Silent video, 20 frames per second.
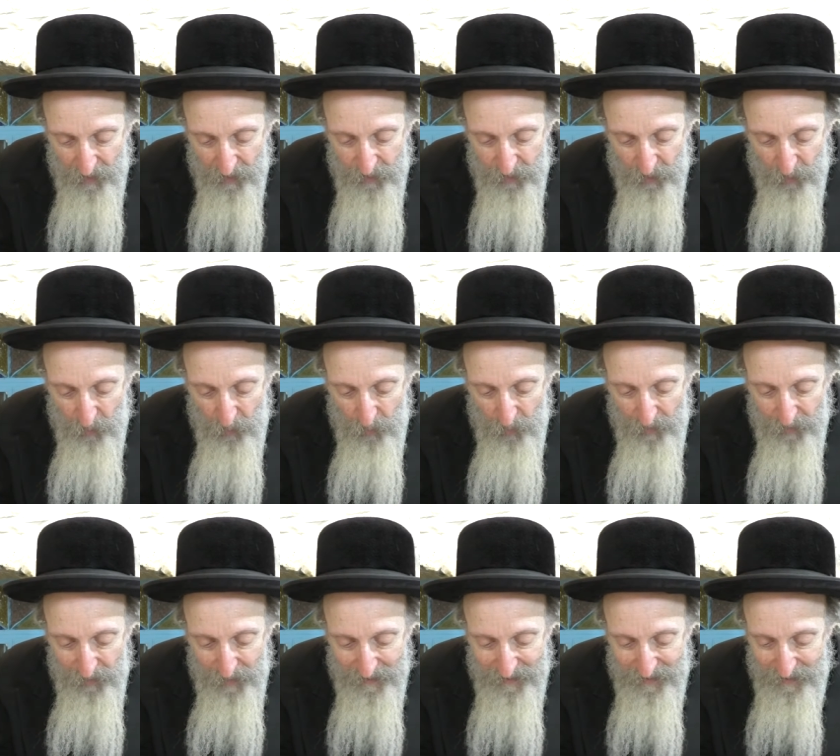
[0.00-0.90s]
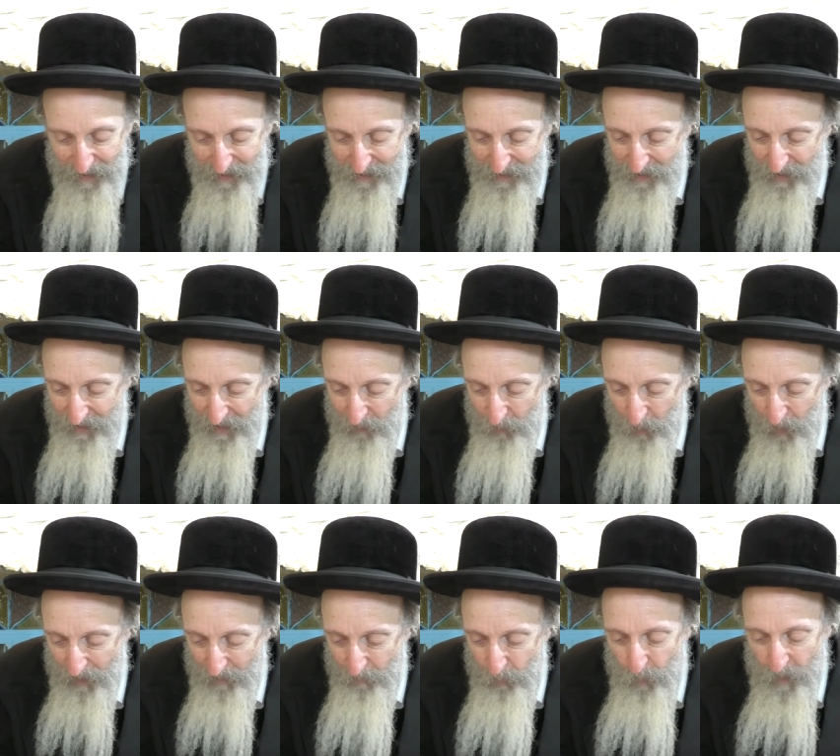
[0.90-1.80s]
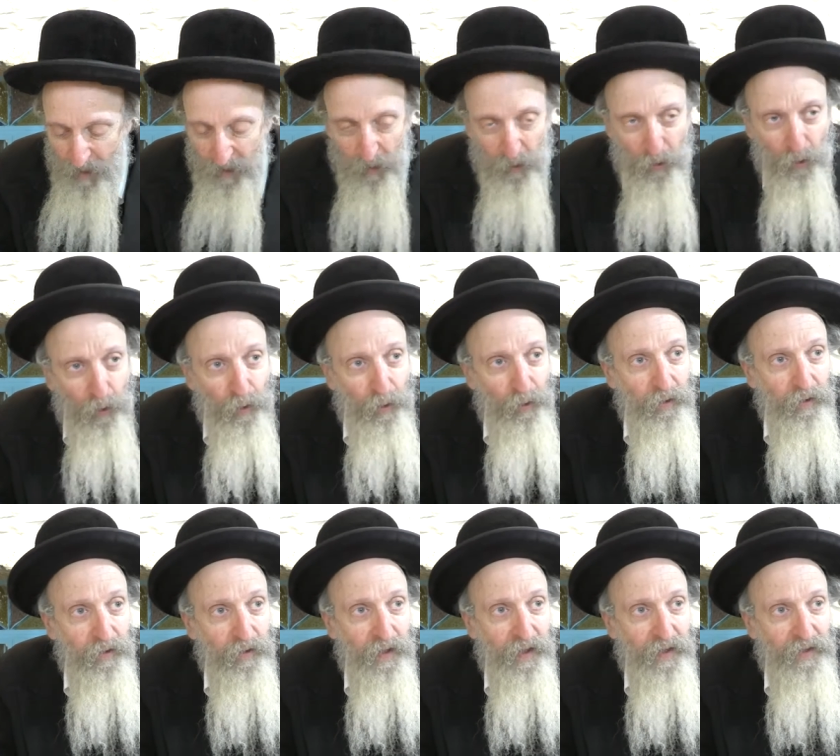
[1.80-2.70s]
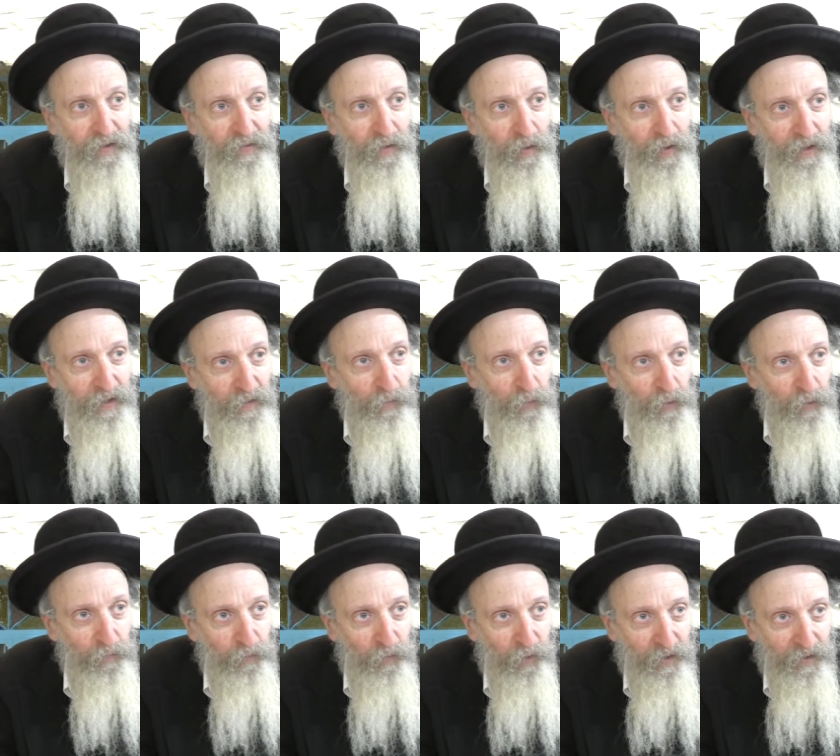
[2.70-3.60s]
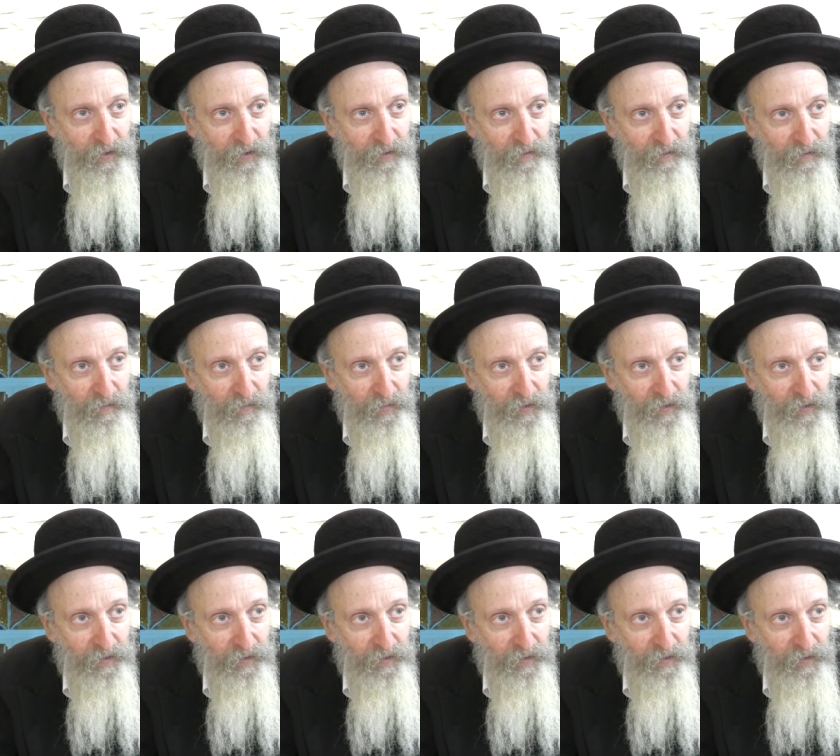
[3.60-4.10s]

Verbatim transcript: So that's the idea that whatever we learn is very difficult for us.